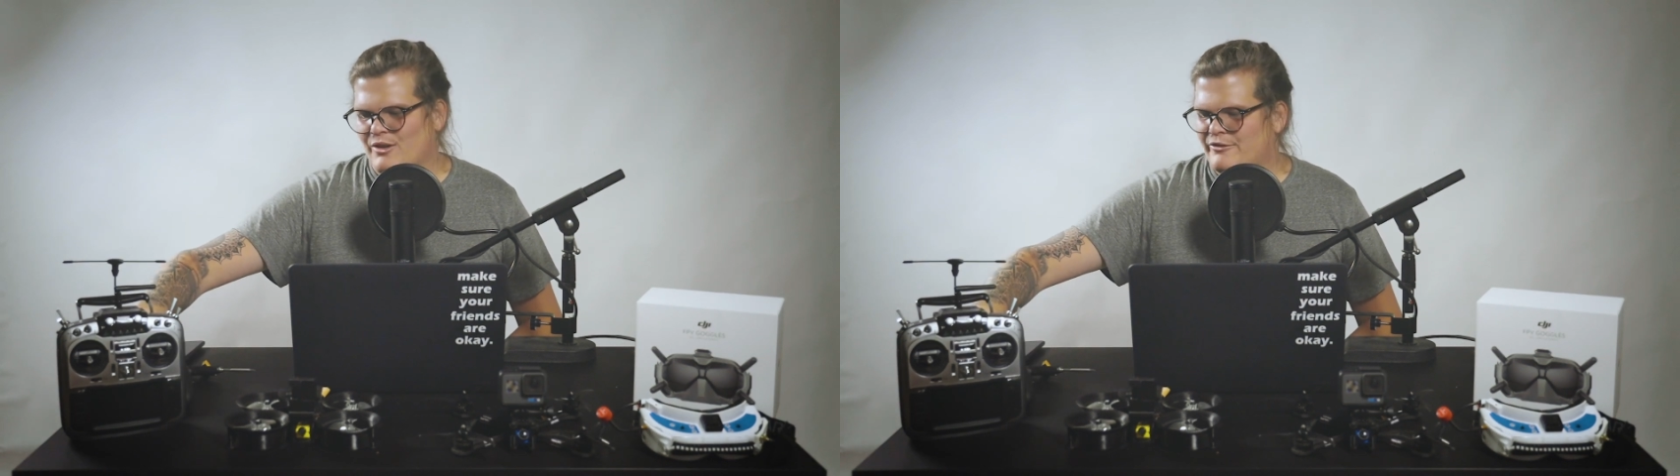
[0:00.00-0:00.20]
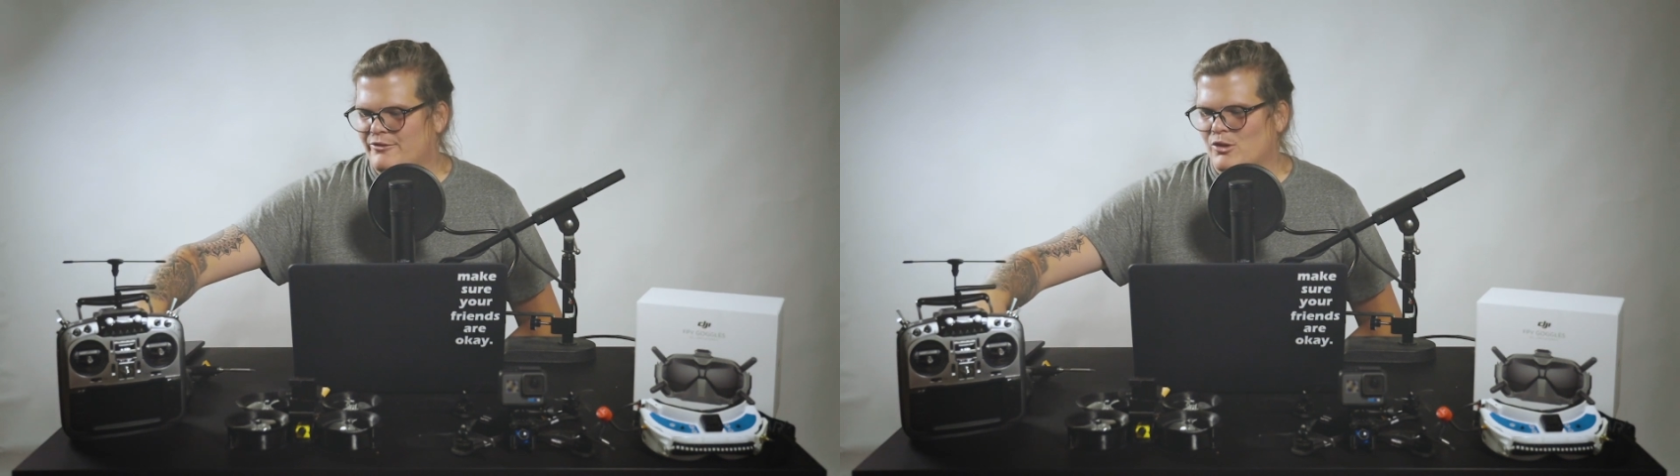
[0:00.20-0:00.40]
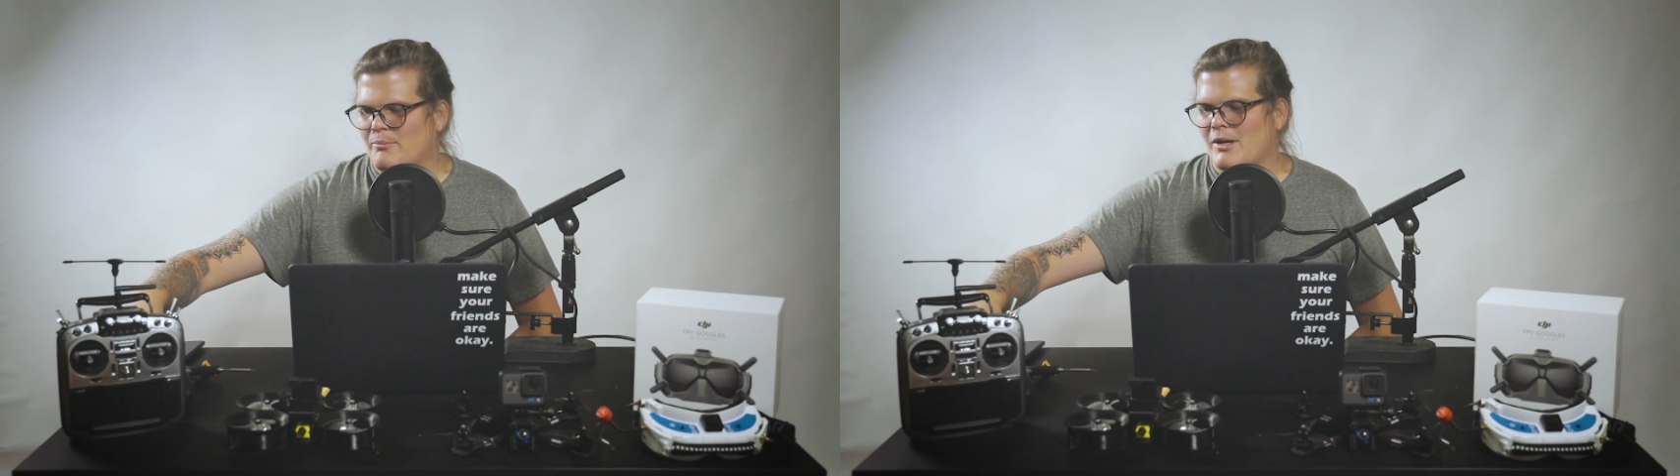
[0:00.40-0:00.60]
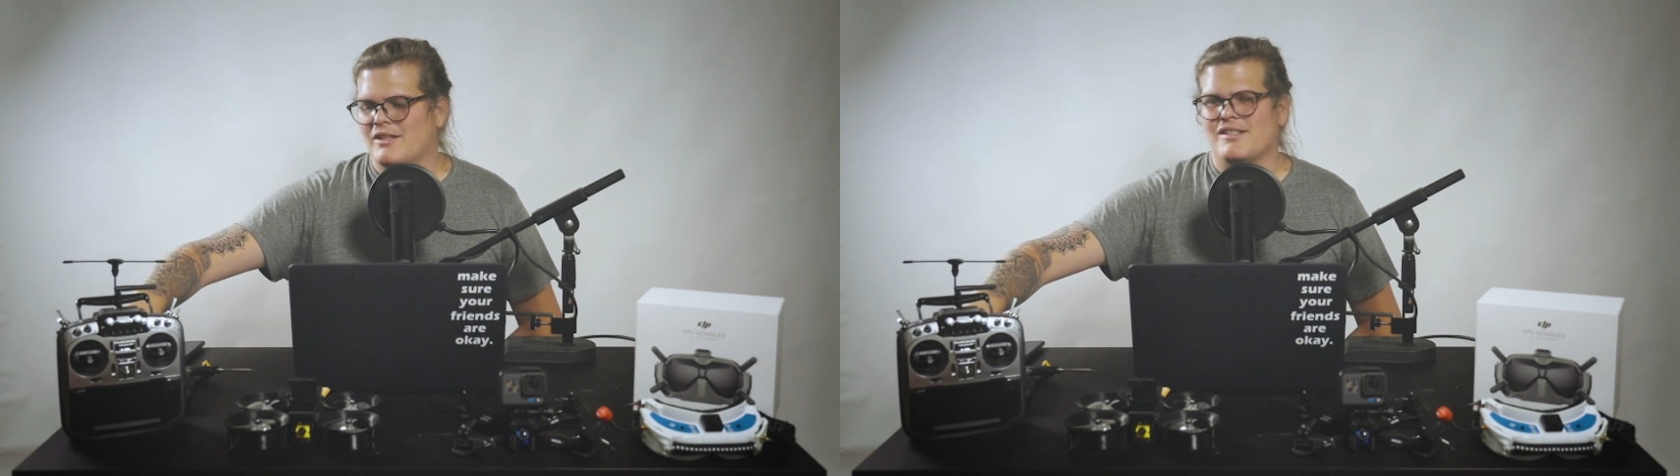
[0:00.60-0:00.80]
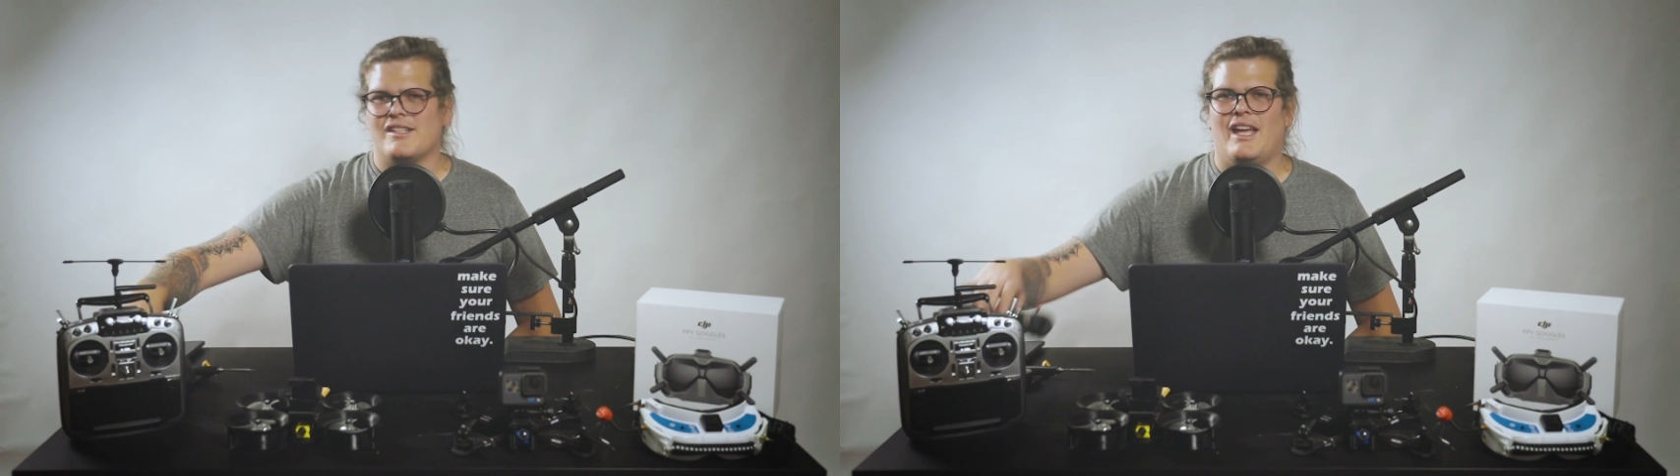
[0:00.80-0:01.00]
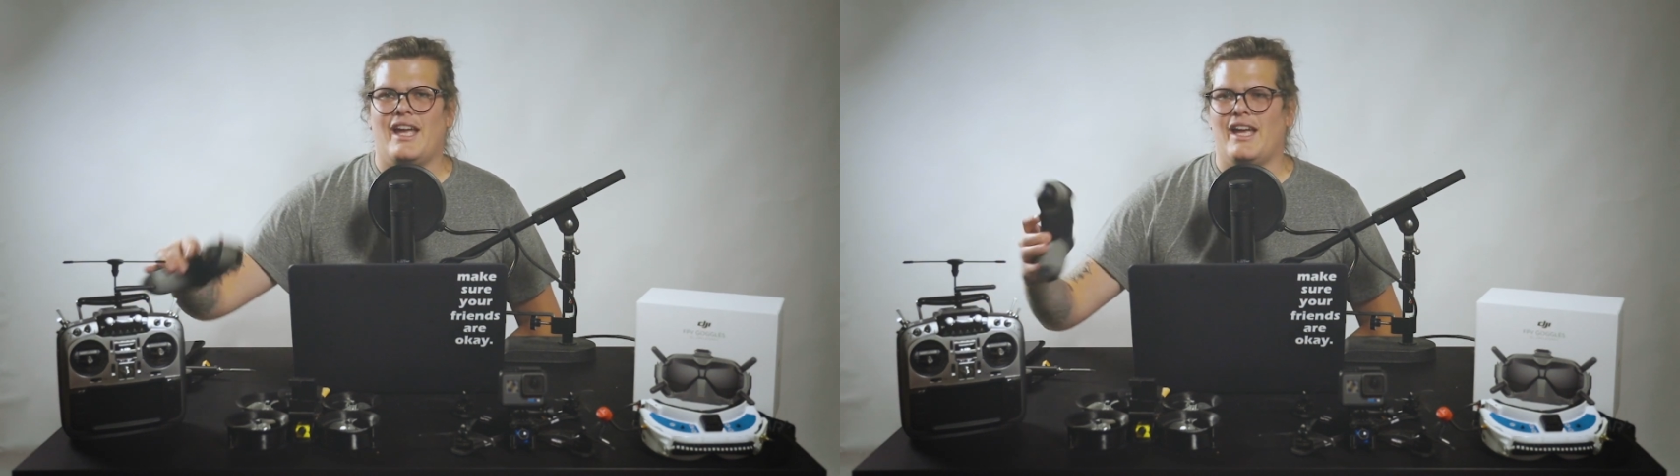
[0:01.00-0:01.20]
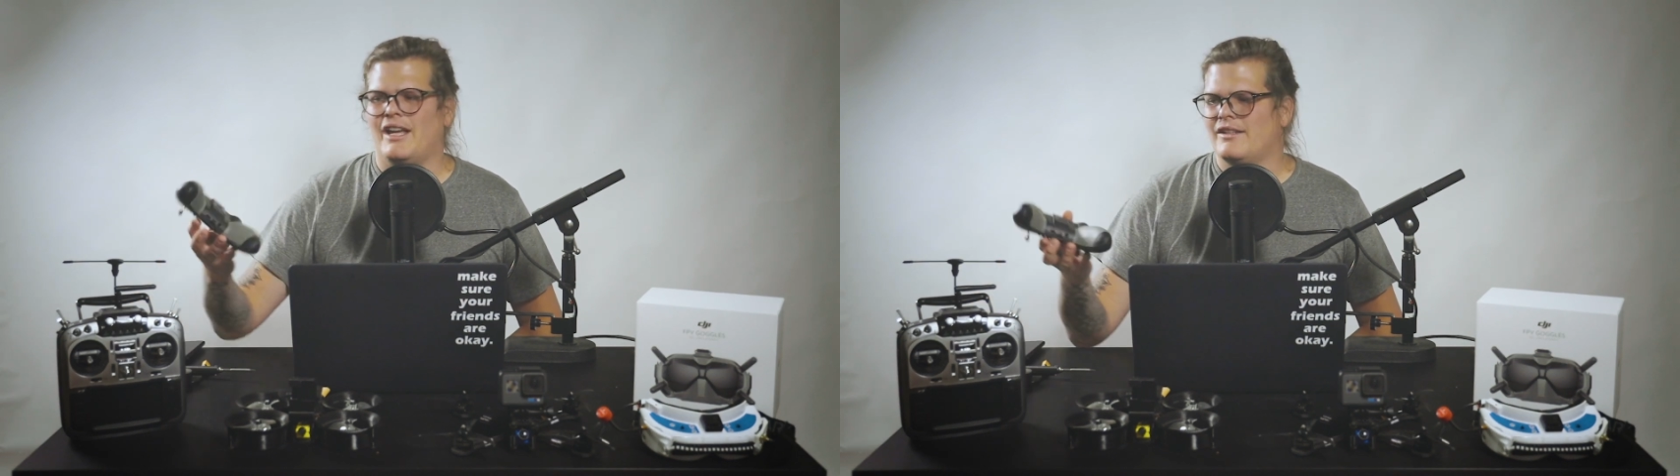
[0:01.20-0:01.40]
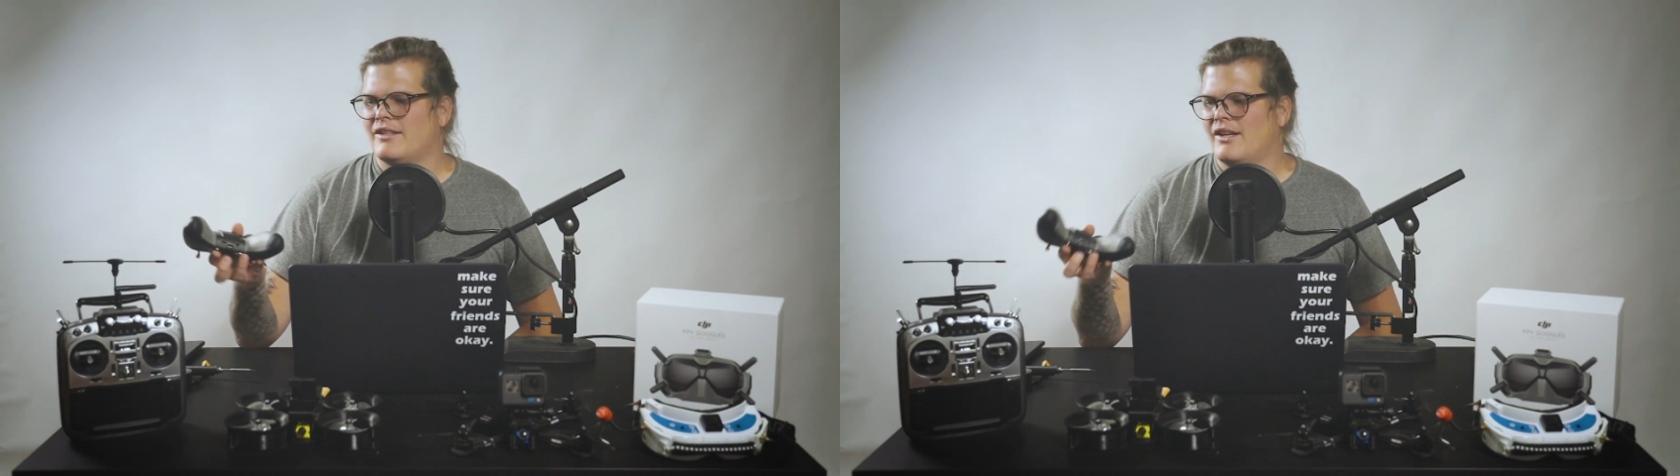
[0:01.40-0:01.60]
4 months,
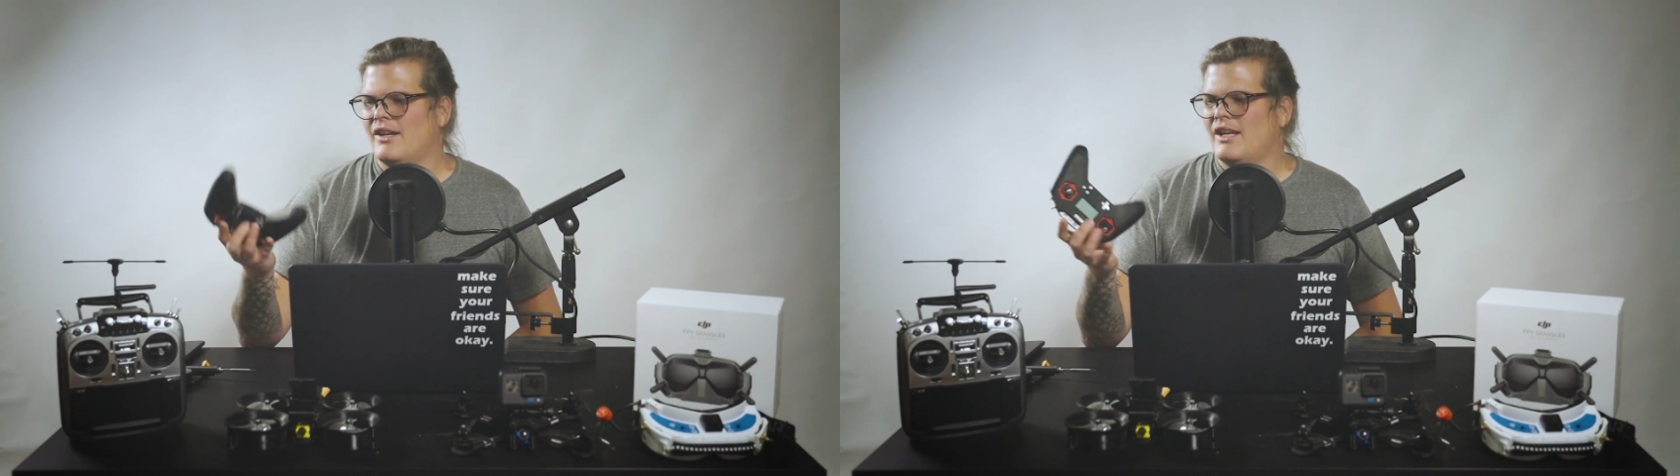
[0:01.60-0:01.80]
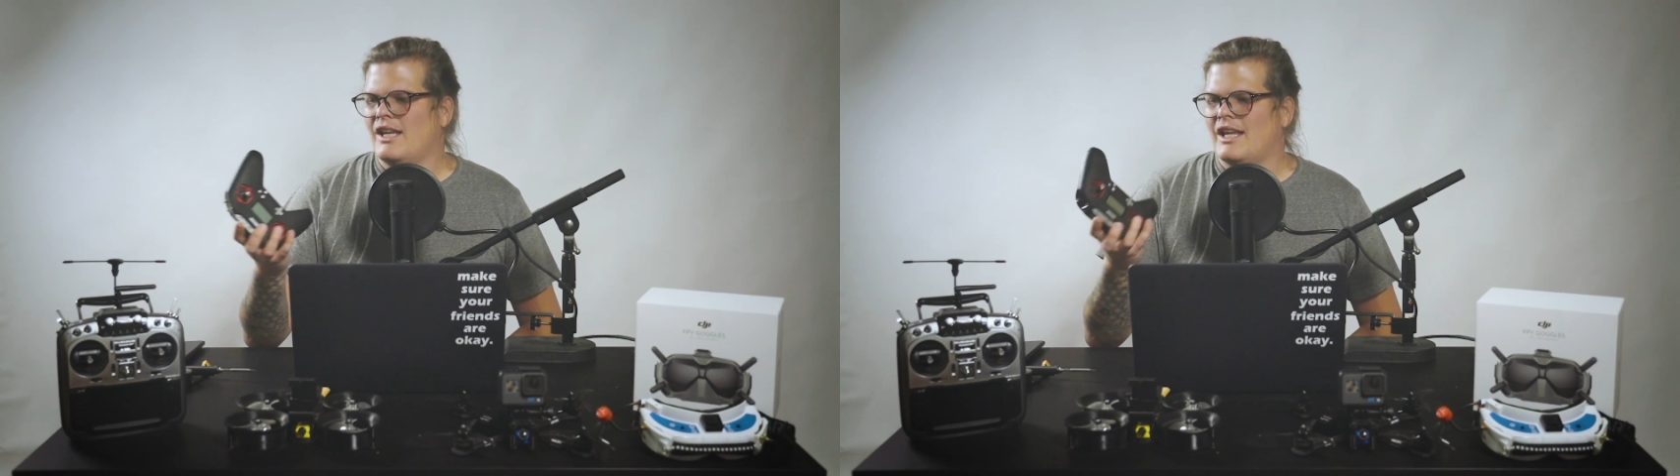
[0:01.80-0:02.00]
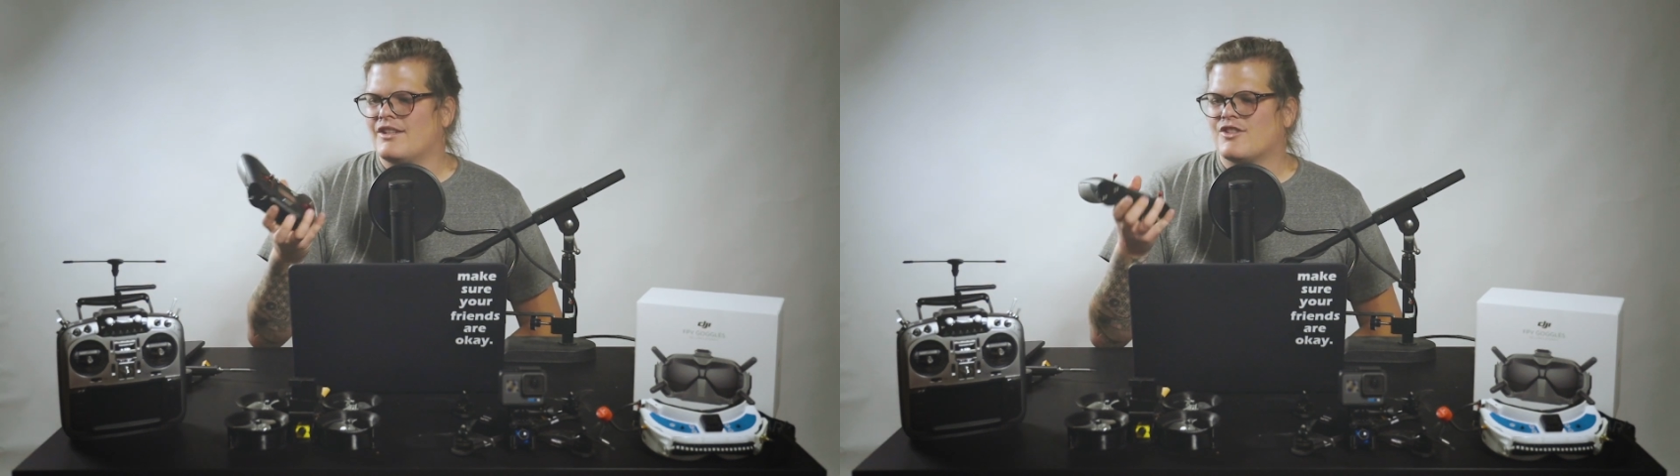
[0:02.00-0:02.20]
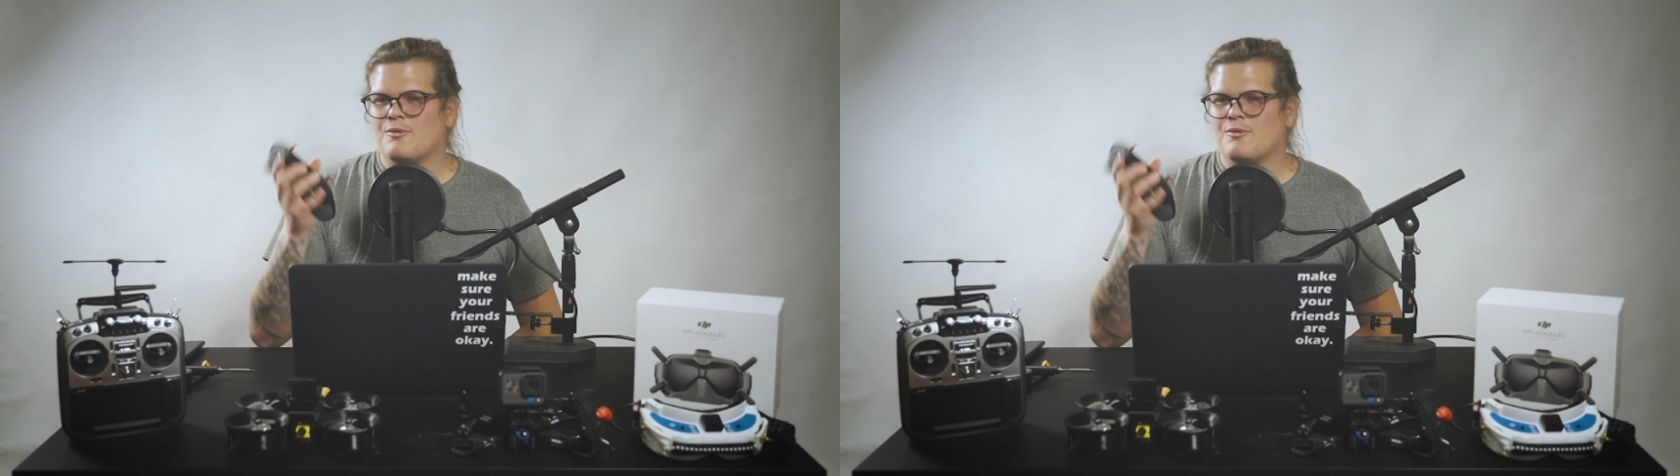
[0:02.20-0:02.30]
and it's